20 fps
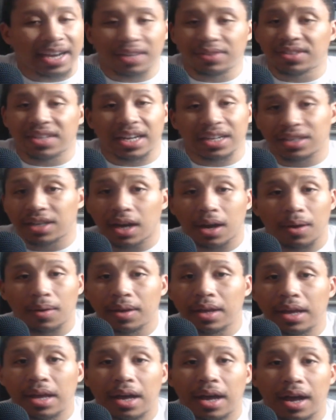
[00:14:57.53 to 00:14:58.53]
And he's like, no,
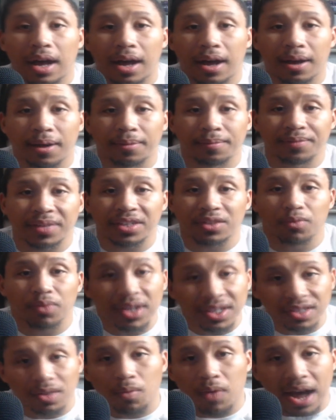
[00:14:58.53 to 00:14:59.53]
there's a
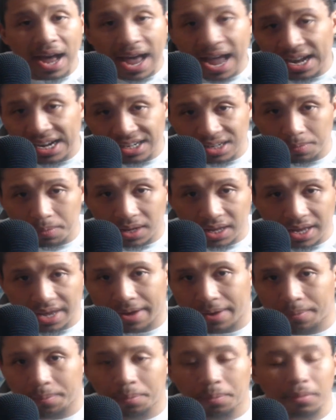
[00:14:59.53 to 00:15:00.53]
reason why I need to be
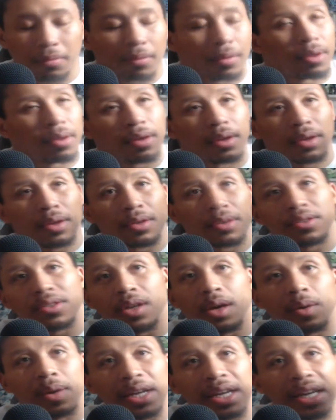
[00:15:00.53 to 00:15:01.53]
here.
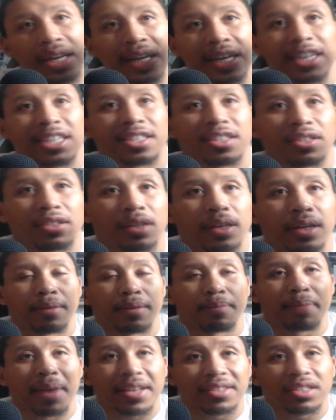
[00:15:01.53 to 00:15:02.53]
So he is
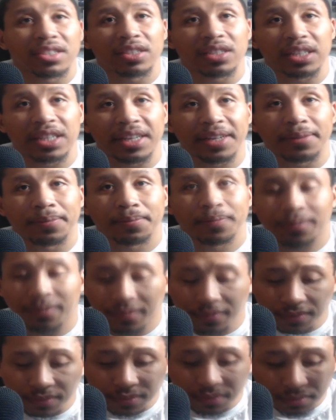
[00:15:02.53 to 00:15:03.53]
basically
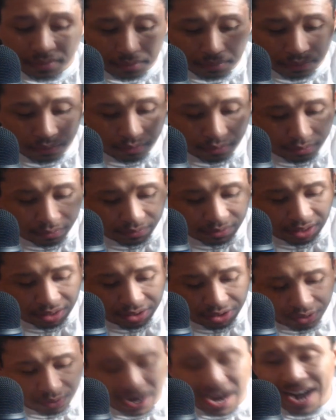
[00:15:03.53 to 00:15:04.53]

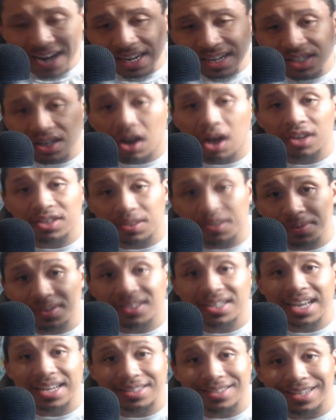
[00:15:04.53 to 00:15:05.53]
trying to talk some
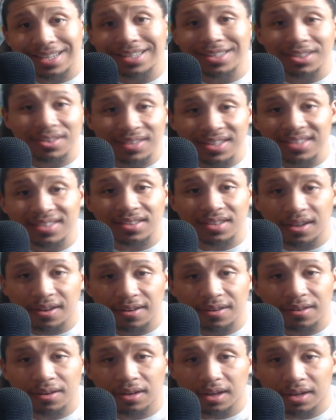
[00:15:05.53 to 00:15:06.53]
sense into this
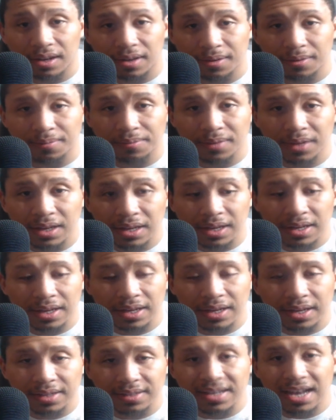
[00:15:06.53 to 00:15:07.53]

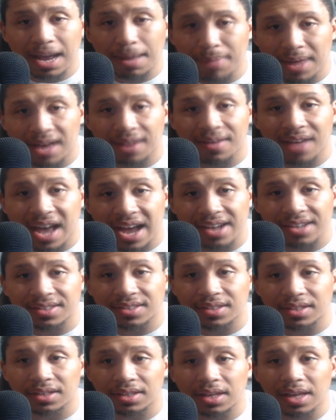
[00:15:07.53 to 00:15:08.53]
timeline of
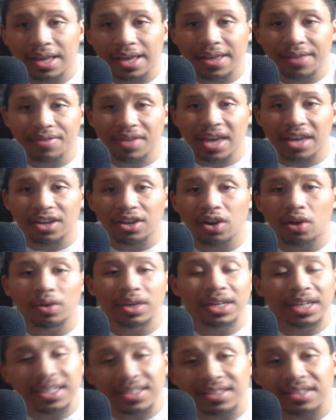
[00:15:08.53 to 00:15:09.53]
Hyacinth, that
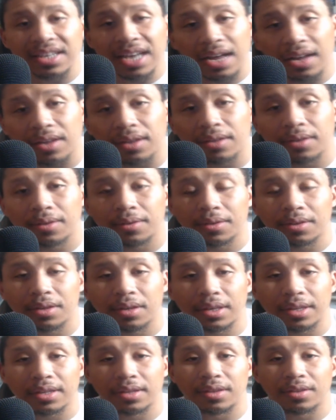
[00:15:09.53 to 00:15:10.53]
he needs to tell
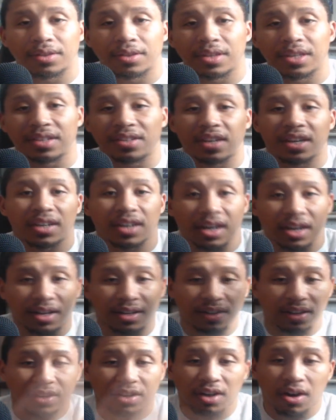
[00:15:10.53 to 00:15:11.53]

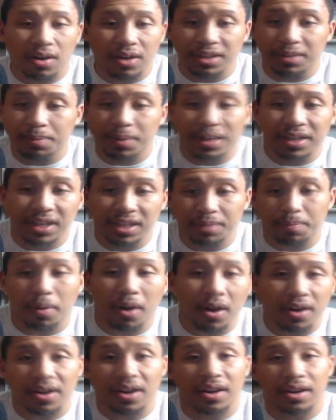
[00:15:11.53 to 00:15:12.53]
the girl, his business
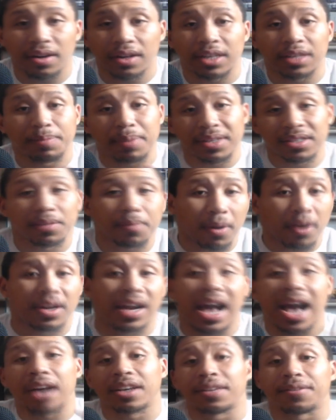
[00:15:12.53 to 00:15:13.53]

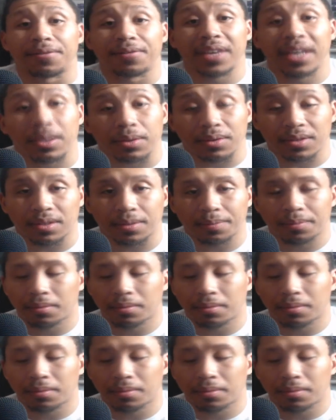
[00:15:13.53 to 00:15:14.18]
partner, how he feels.